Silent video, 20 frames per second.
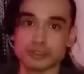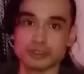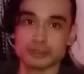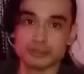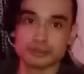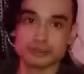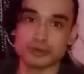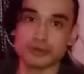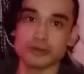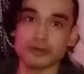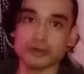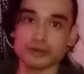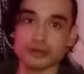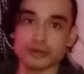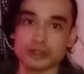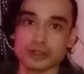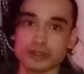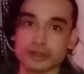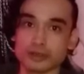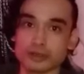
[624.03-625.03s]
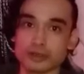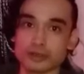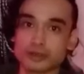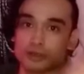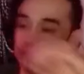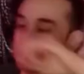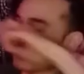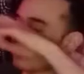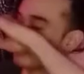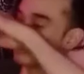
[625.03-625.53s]
these oil, like a
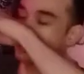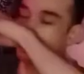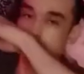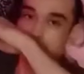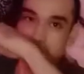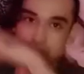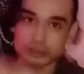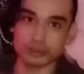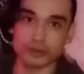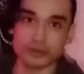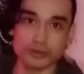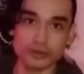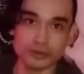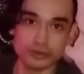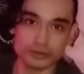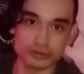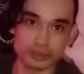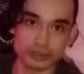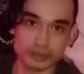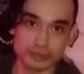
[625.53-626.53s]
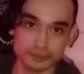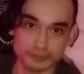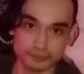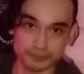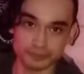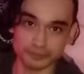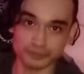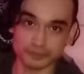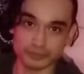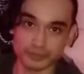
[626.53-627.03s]
couple drops of the oils in.
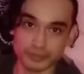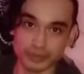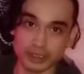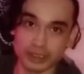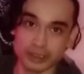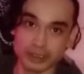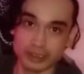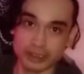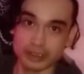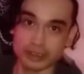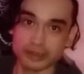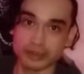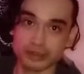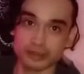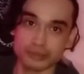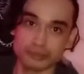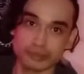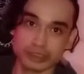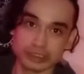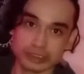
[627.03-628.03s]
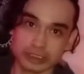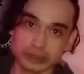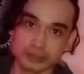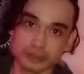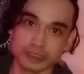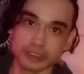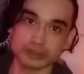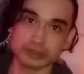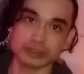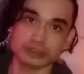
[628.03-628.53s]
Then the mist
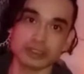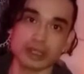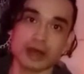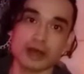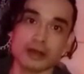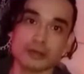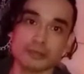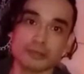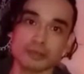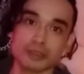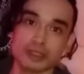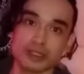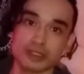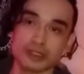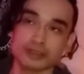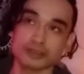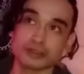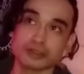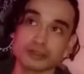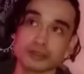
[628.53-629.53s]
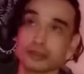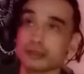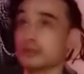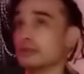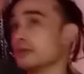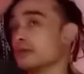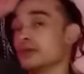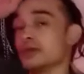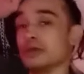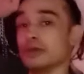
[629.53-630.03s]
comes out the top and
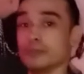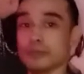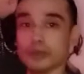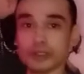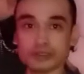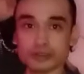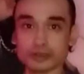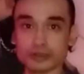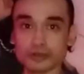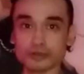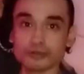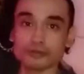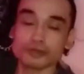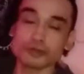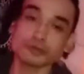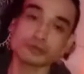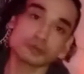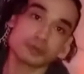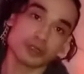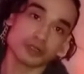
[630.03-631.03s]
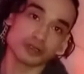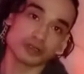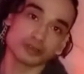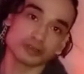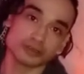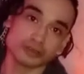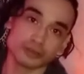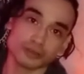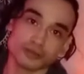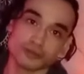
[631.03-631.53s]
makes your room smell
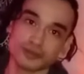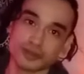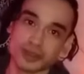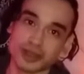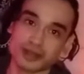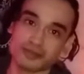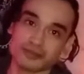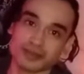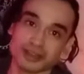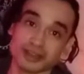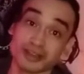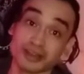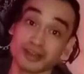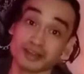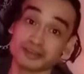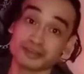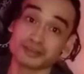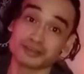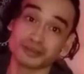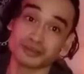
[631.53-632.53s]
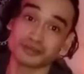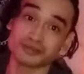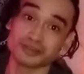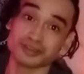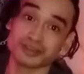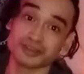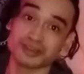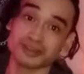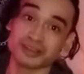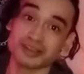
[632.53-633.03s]
good. So if you're having guests
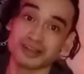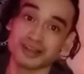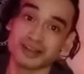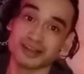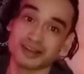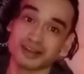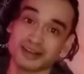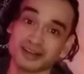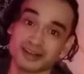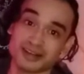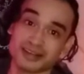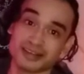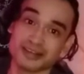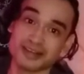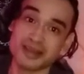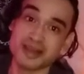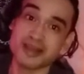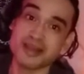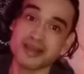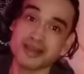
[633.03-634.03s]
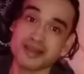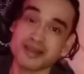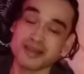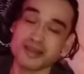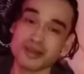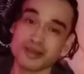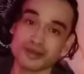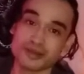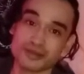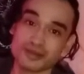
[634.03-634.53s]
over,
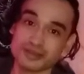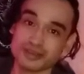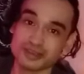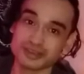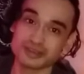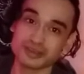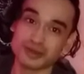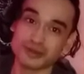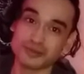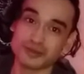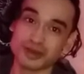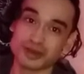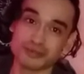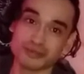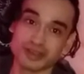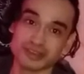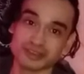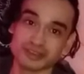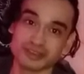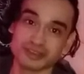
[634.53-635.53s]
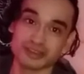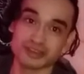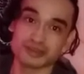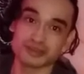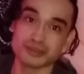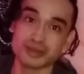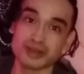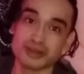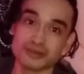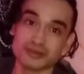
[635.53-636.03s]
you know, you just don't want a musty
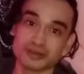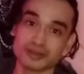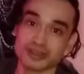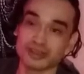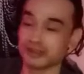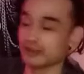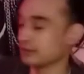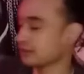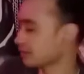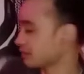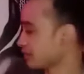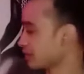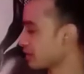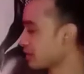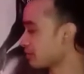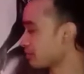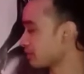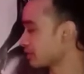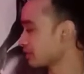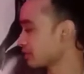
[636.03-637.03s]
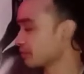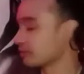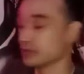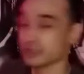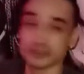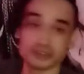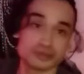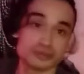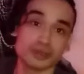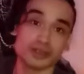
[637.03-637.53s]
smell when they come in. You
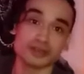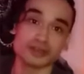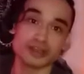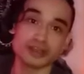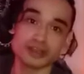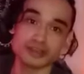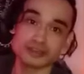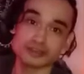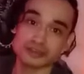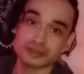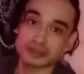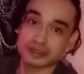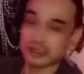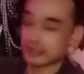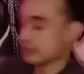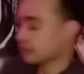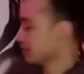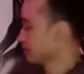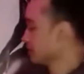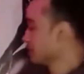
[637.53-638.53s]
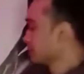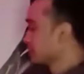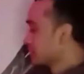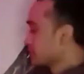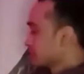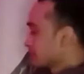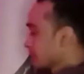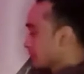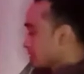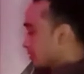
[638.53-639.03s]
want it to smell nice.
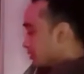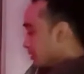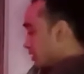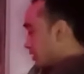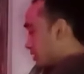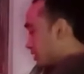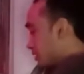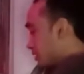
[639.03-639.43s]
So yeah,